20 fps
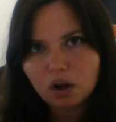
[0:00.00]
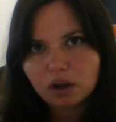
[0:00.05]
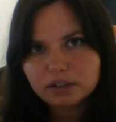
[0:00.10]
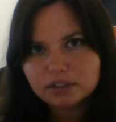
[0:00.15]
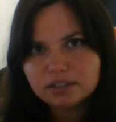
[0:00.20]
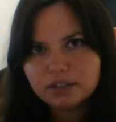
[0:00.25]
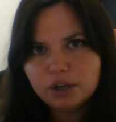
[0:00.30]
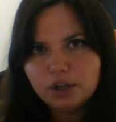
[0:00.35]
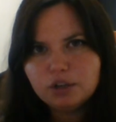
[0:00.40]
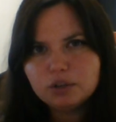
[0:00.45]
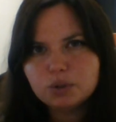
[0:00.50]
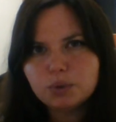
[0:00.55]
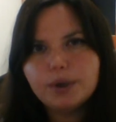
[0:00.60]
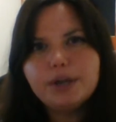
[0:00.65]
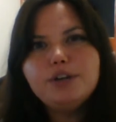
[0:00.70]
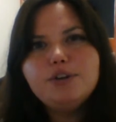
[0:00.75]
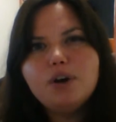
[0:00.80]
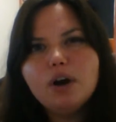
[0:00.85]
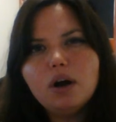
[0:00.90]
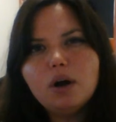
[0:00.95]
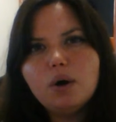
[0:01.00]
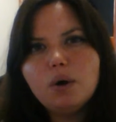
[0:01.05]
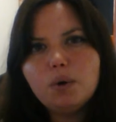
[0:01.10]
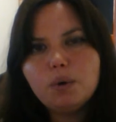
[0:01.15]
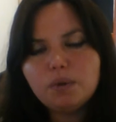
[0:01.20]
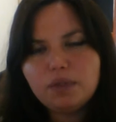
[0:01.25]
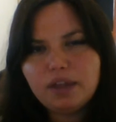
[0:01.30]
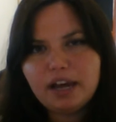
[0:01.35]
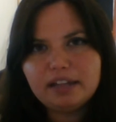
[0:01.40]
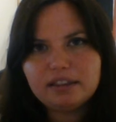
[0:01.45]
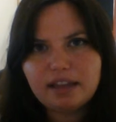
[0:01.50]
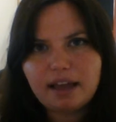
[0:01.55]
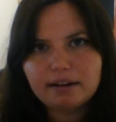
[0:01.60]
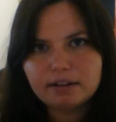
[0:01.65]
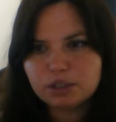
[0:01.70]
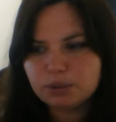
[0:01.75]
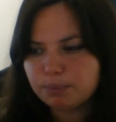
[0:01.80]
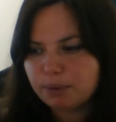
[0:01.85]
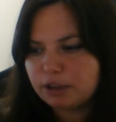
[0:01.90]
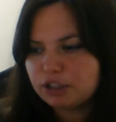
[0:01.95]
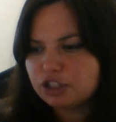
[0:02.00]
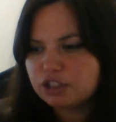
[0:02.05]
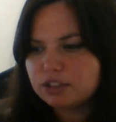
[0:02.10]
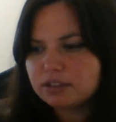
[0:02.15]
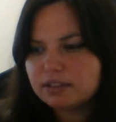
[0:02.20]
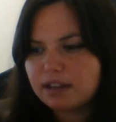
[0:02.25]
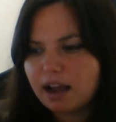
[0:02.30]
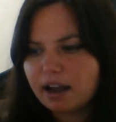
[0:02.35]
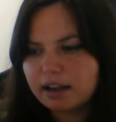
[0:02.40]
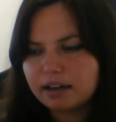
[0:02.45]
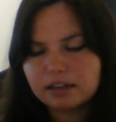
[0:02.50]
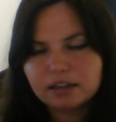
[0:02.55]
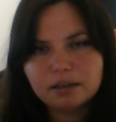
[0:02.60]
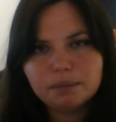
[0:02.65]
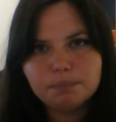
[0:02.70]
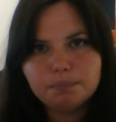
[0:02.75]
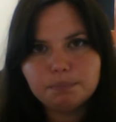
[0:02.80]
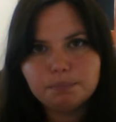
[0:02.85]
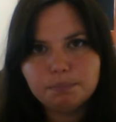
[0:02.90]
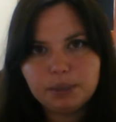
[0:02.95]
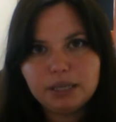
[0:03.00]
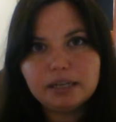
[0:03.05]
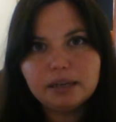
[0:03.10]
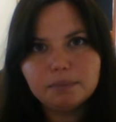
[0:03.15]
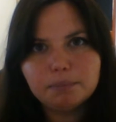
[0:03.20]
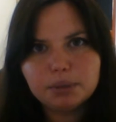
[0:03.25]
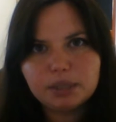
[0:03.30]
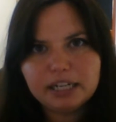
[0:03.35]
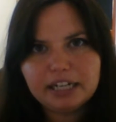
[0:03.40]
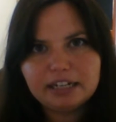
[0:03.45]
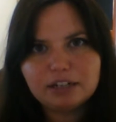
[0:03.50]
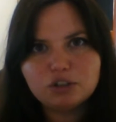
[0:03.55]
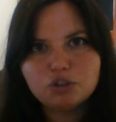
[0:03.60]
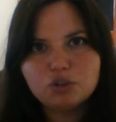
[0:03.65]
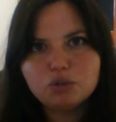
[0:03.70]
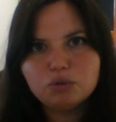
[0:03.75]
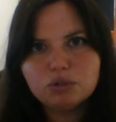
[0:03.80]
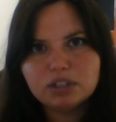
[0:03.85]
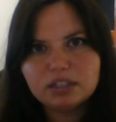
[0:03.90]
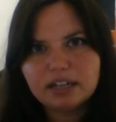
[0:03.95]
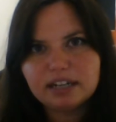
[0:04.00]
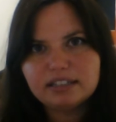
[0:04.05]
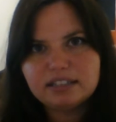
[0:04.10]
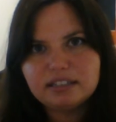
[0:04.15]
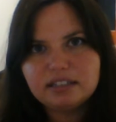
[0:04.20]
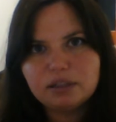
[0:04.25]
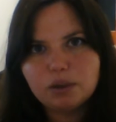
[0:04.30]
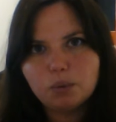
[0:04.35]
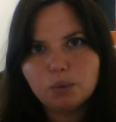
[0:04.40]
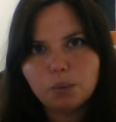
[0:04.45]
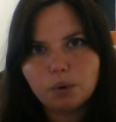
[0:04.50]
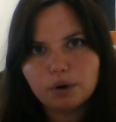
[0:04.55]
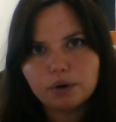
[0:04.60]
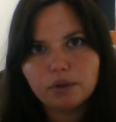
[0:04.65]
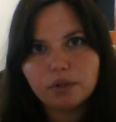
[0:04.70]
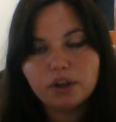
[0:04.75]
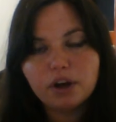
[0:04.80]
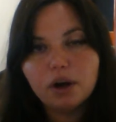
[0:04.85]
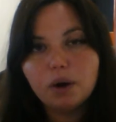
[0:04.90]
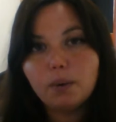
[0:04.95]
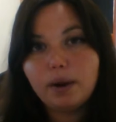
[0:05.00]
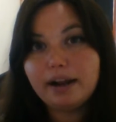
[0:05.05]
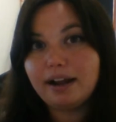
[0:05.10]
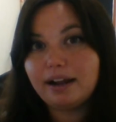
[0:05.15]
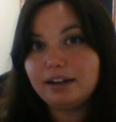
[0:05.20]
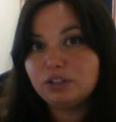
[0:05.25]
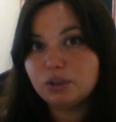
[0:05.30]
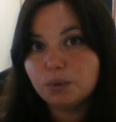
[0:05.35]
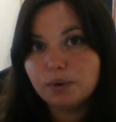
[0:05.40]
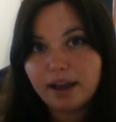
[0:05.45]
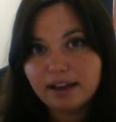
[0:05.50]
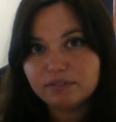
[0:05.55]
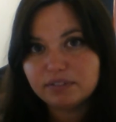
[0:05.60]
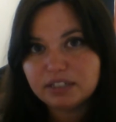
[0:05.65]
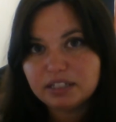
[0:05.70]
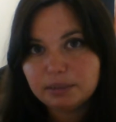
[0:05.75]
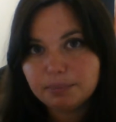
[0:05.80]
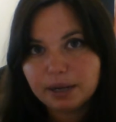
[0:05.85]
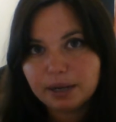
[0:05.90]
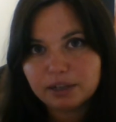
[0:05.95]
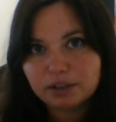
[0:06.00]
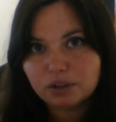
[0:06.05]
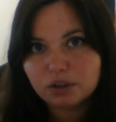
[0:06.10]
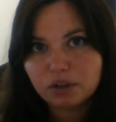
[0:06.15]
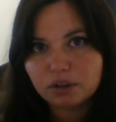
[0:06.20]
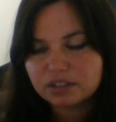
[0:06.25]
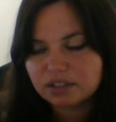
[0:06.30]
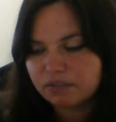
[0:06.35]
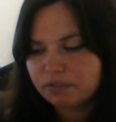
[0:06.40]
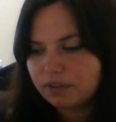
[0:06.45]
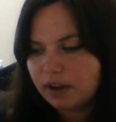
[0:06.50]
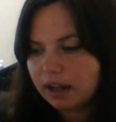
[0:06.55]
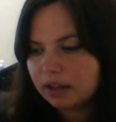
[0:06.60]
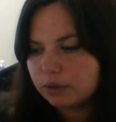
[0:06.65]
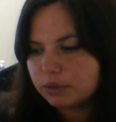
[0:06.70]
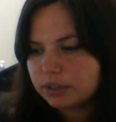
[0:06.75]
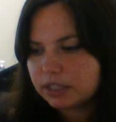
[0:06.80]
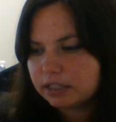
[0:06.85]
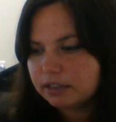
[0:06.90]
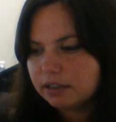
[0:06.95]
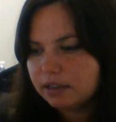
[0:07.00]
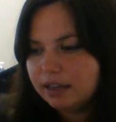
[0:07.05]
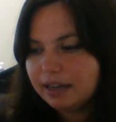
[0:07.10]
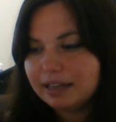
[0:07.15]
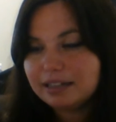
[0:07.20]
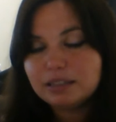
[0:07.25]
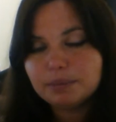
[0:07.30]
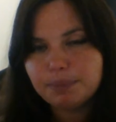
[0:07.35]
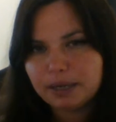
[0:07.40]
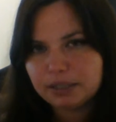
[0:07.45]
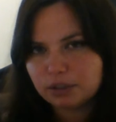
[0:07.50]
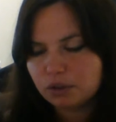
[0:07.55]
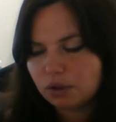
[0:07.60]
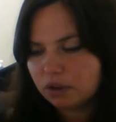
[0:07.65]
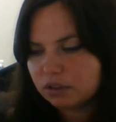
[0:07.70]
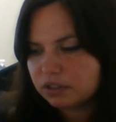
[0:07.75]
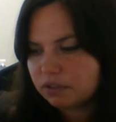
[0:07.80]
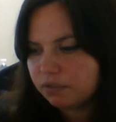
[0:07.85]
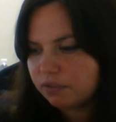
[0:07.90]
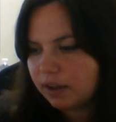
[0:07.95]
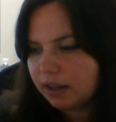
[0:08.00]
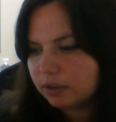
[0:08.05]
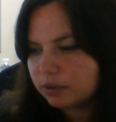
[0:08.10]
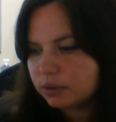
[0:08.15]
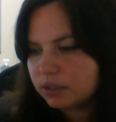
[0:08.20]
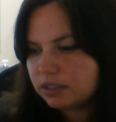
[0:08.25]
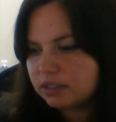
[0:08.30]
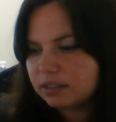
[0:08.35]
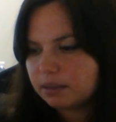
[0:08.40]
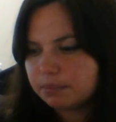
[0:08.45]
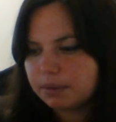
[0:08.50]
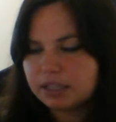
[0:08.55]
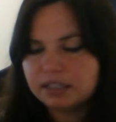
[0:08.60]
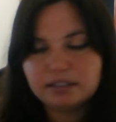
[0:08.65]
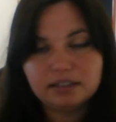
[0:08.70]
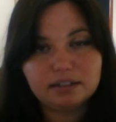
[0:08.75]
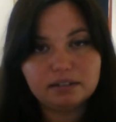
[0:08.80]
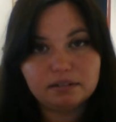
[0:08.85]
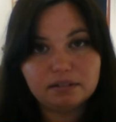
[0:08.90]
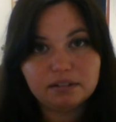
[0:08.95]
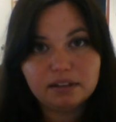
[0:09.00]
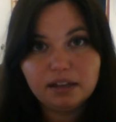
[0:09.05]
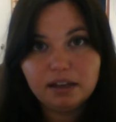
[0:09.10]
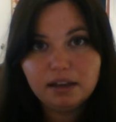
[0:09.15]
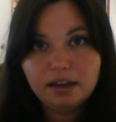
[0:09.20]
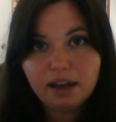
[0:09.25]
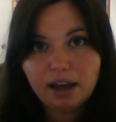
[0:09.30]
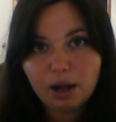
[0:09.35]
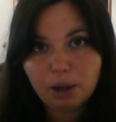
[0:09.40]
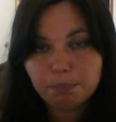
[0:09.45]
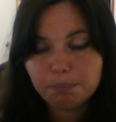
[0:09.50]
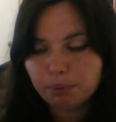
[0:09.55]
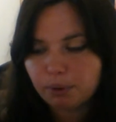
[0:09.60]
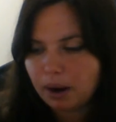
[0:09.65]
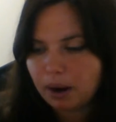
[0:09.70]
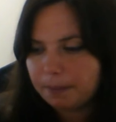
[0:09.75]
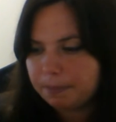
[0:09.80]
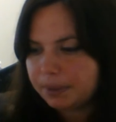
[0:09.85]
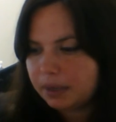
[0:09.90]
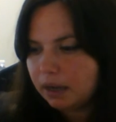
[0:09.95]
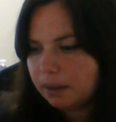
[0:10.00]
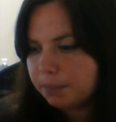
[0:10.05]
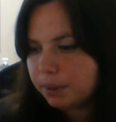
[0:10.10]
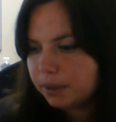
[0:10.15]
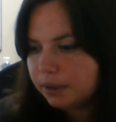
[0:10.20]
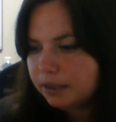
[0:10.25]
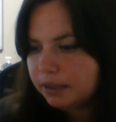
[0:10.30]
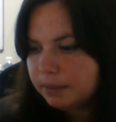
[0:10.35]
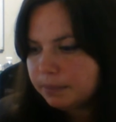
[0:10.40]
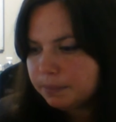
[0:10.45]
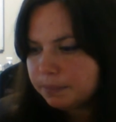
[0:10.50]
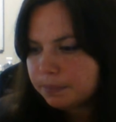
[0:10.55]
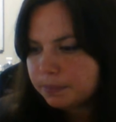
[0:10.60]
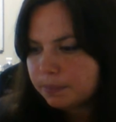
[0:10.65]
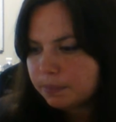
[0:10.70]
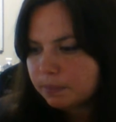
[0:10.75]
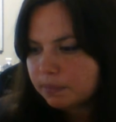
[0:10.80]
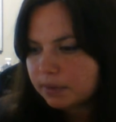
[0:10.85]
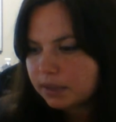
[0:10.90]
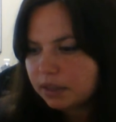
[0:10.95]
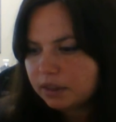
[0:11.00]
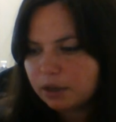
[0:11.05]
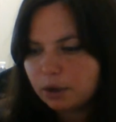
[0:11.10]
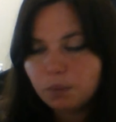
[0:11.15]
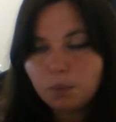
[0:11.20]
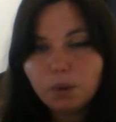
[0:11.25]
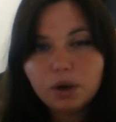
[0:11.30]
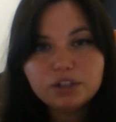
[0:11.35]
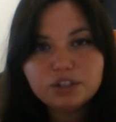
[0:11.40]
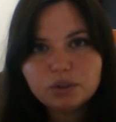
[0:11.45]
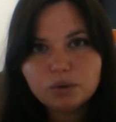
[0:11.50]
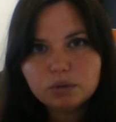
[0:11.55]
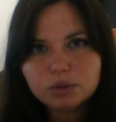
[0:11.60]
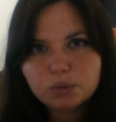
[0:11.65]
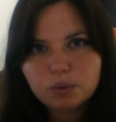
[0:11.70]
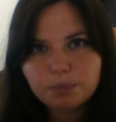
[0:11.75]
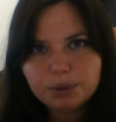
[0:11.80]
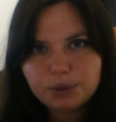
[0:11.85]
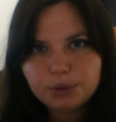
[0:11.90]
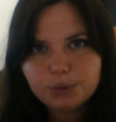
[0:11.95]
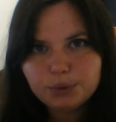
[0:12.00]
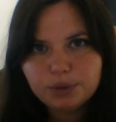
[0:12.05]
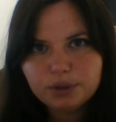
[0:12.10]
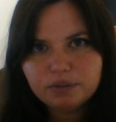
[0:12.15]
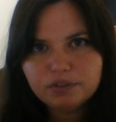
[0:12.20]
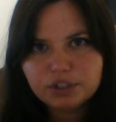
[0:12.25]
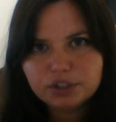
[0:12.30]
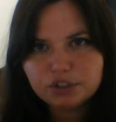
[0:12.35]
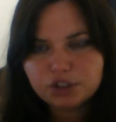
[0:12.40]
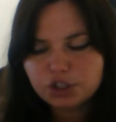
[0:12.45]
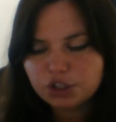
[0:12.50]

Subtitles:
So I know that expression is not going to be complete as soon as I see the word although, and I don't have a dependent clause that follows it, independent clause that follows it, something to help prop it up. There was an old woman who lived in a shoe.